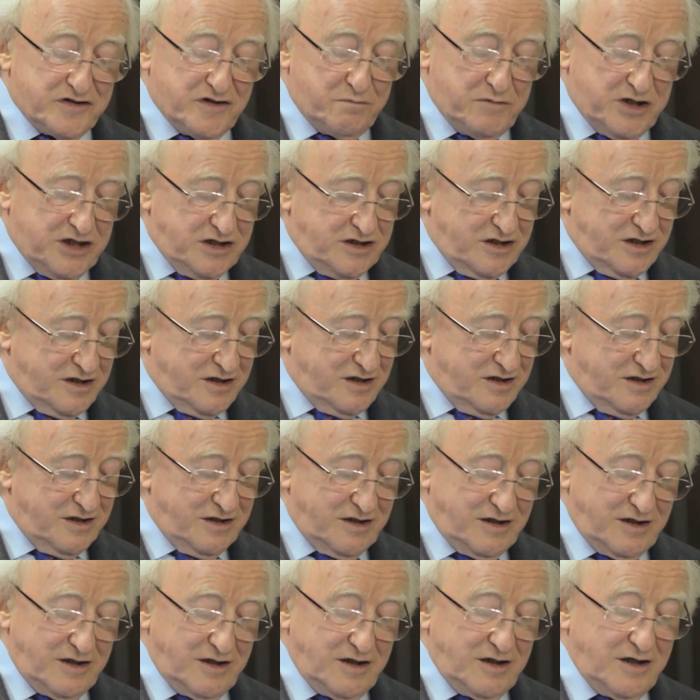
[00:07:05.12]
in the media,
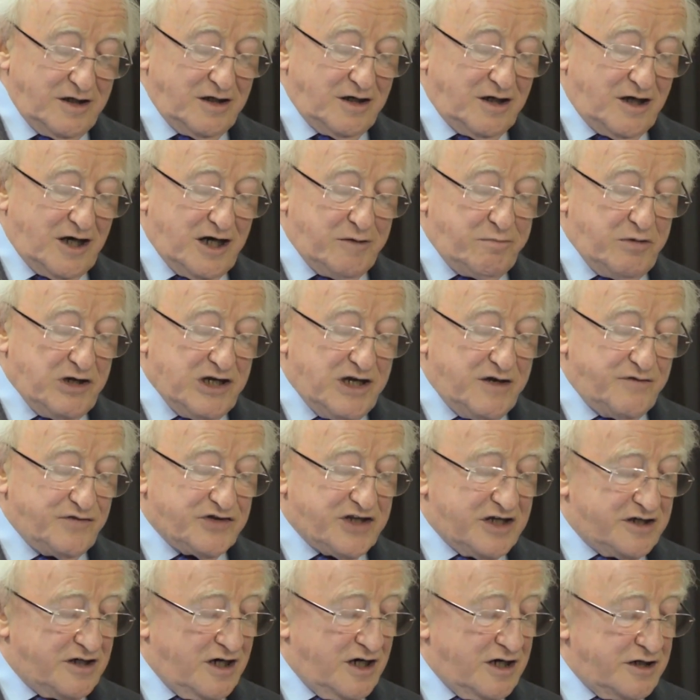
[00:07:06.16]
I believe
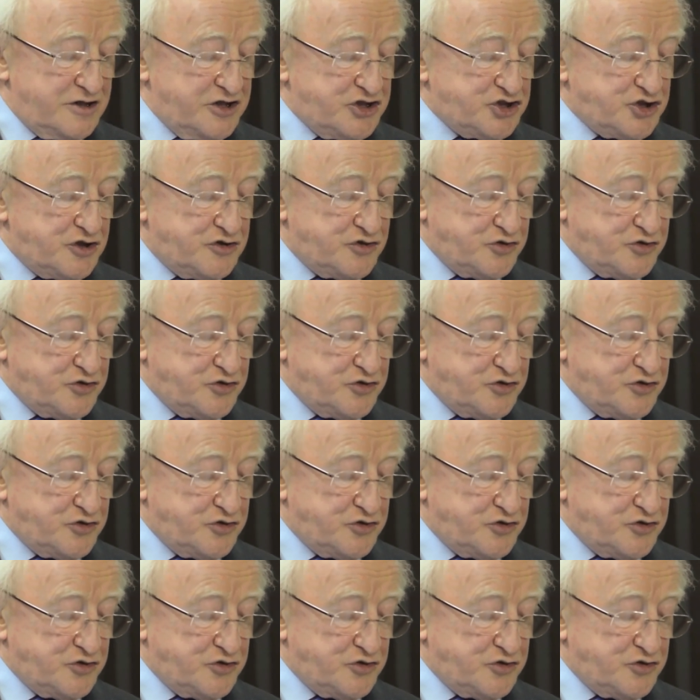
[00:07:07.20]
that Irish